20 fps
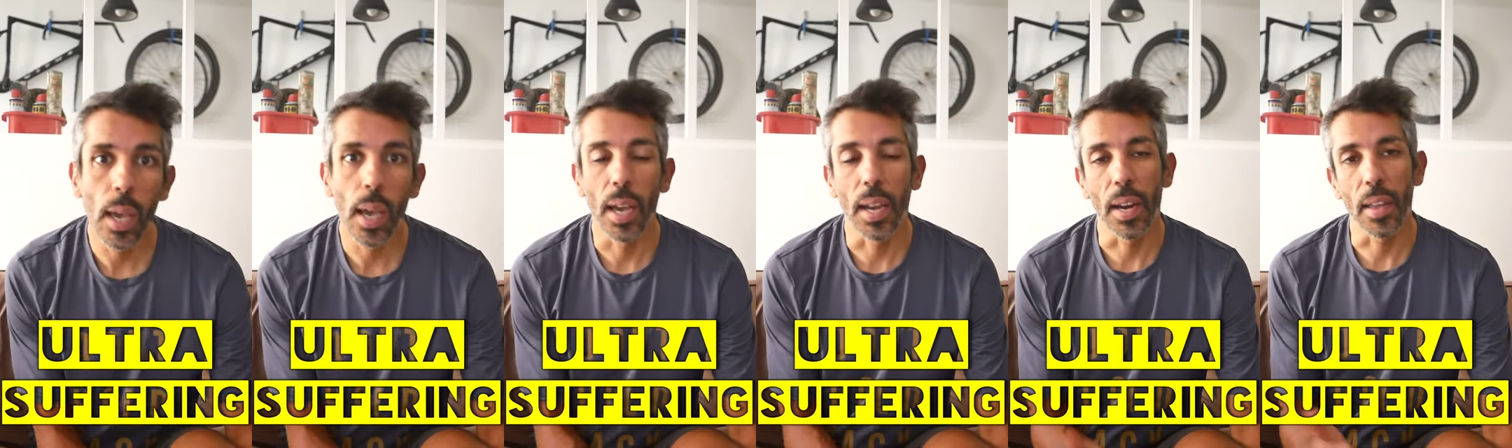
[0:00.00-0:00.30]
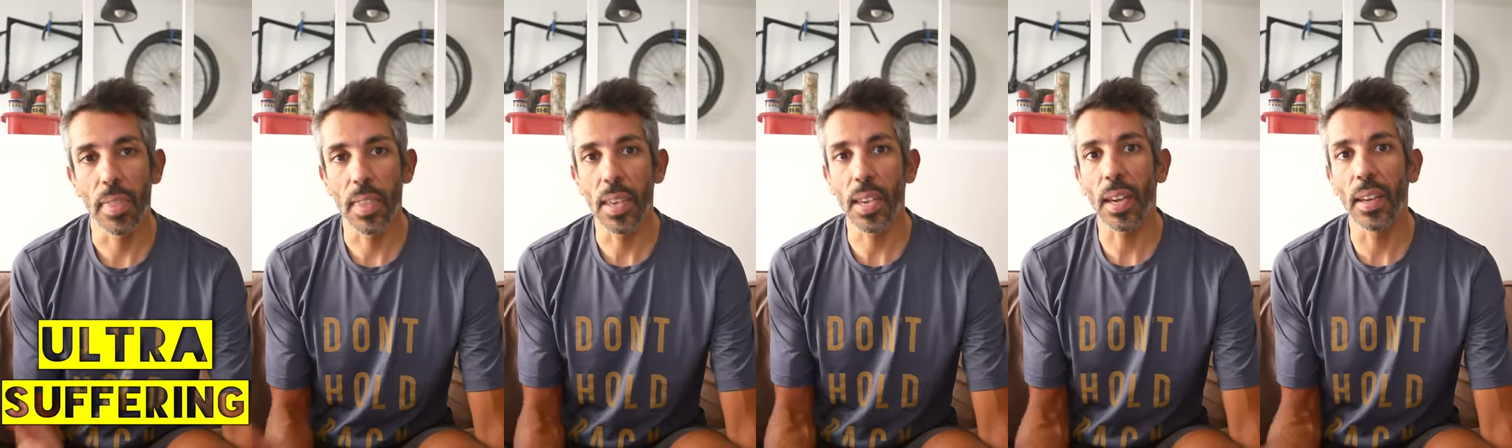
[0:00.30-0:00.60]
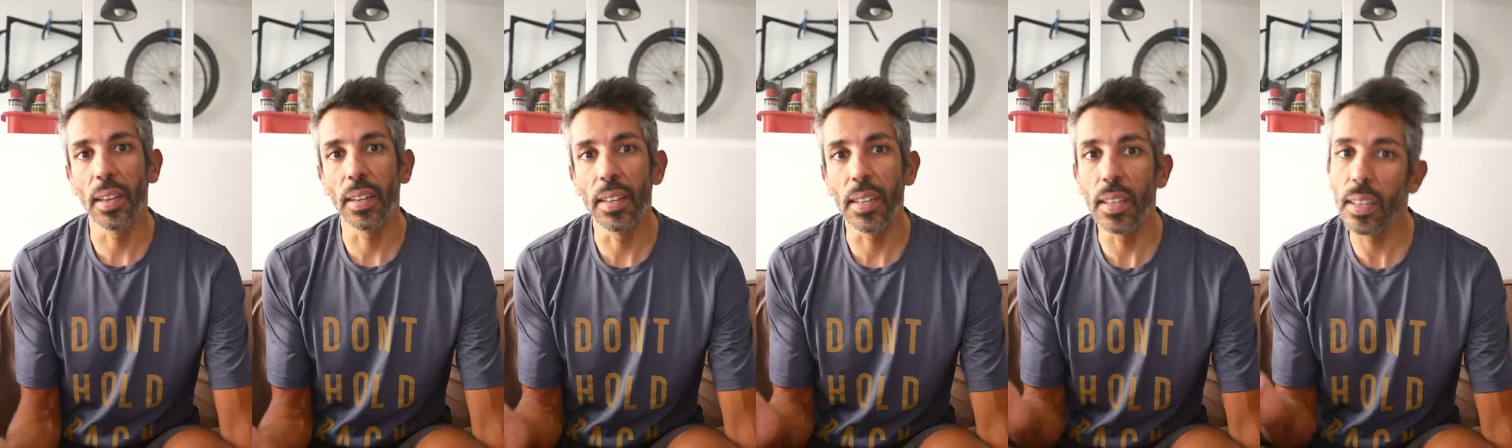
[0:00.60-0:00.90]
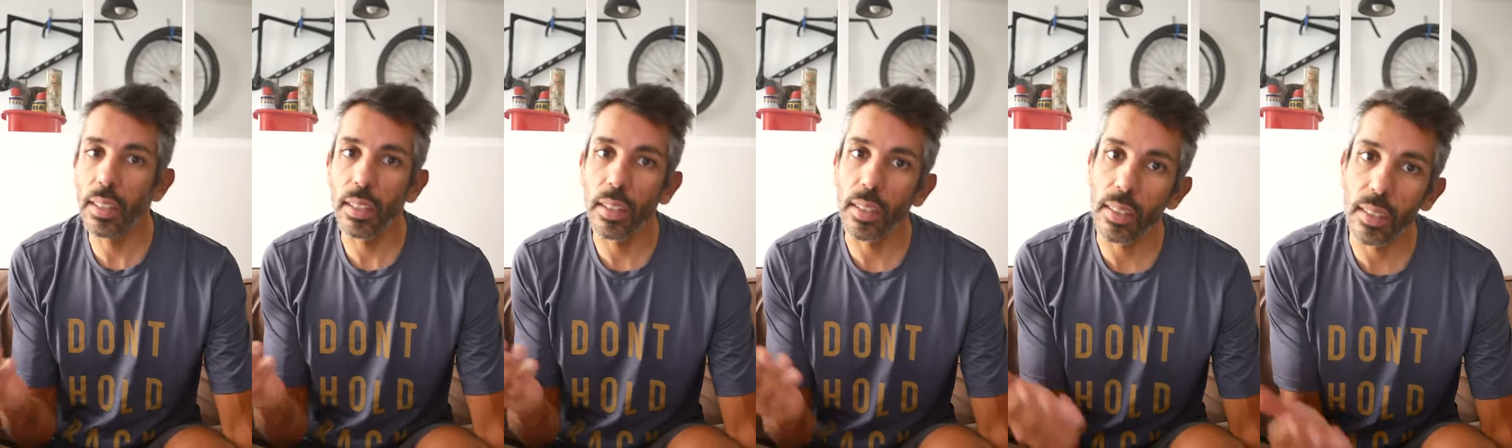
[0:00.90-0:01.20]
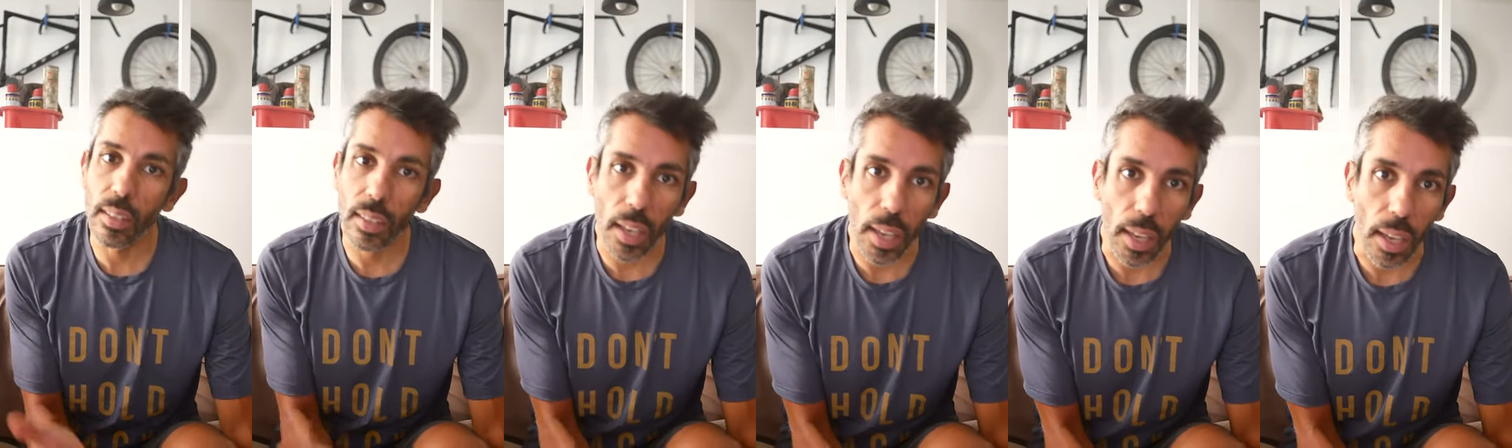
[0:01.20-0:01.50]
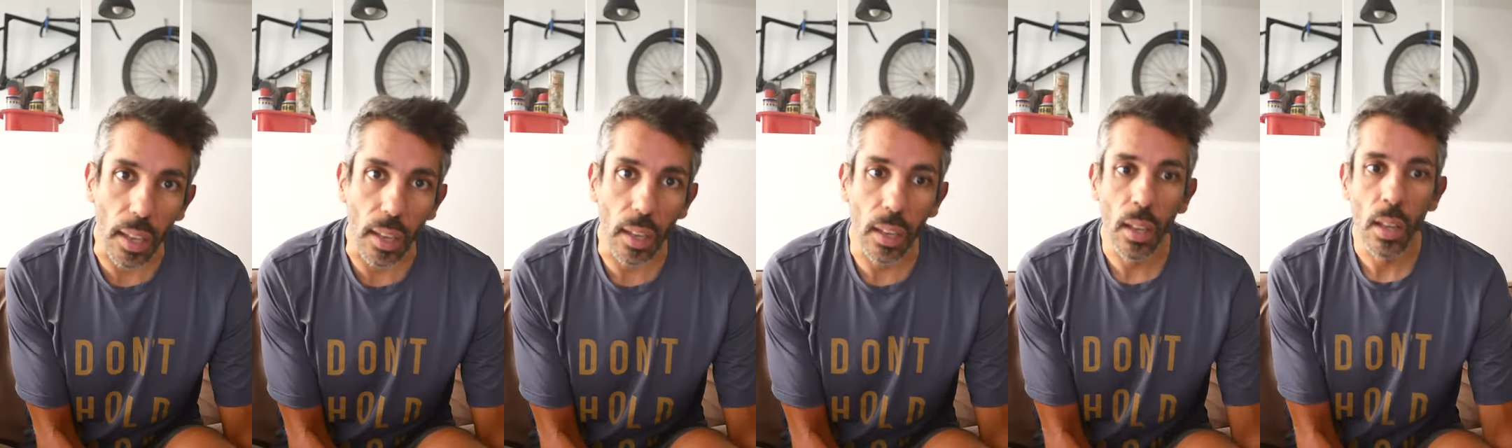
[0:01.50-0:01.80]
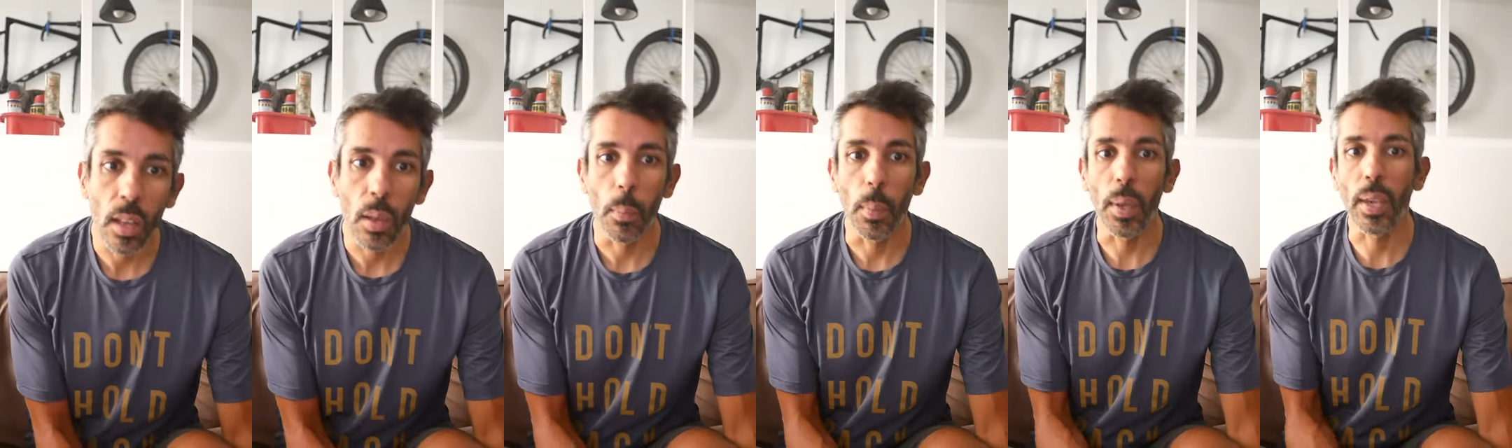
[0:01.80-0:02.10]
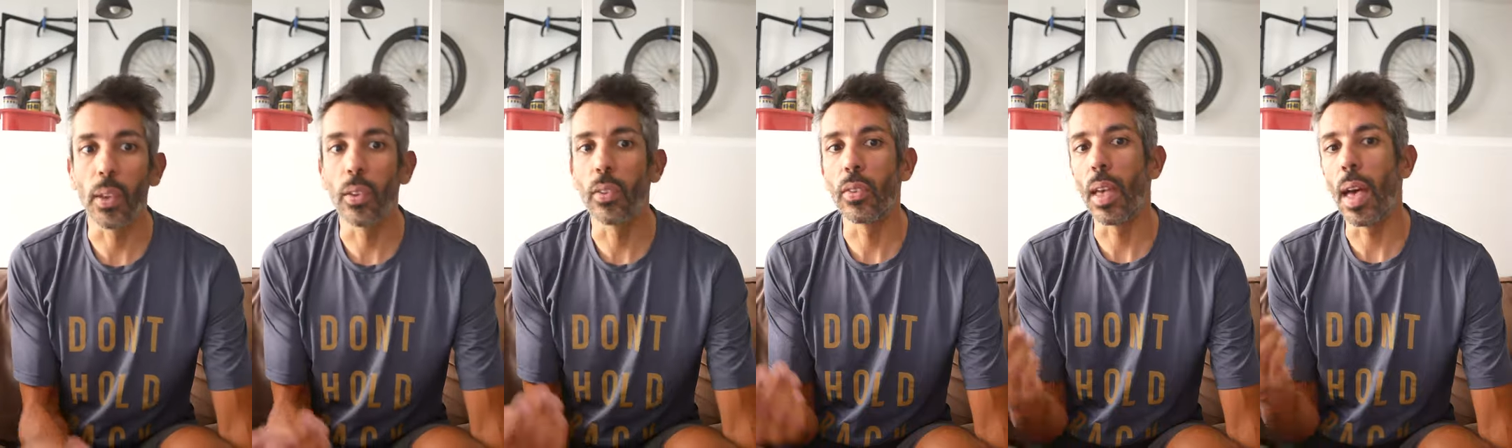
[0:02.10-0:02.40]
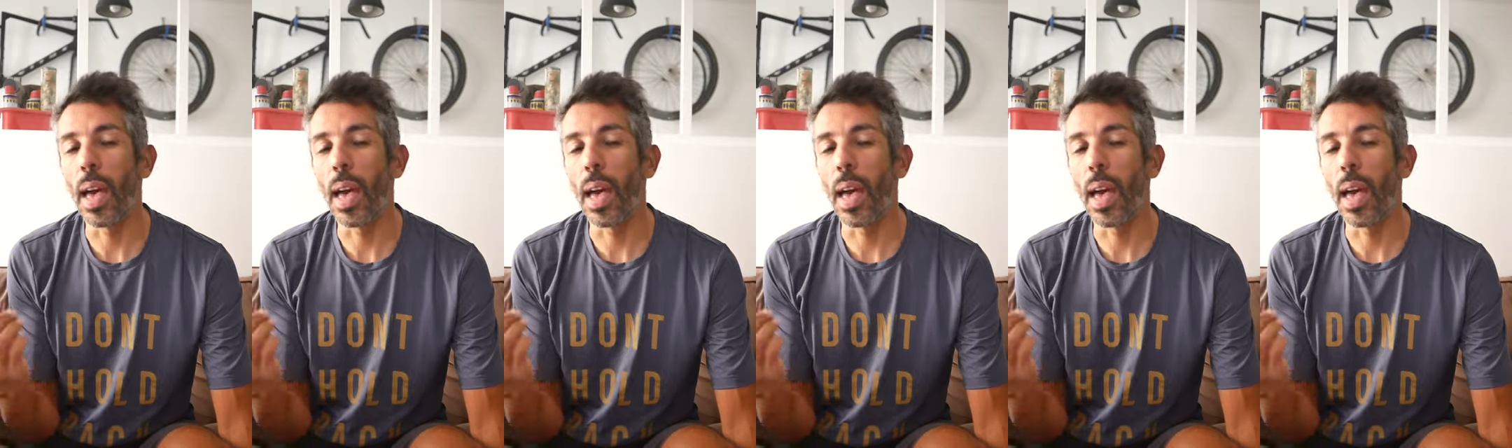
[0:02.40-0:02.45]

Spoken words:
And I think I need to say it, because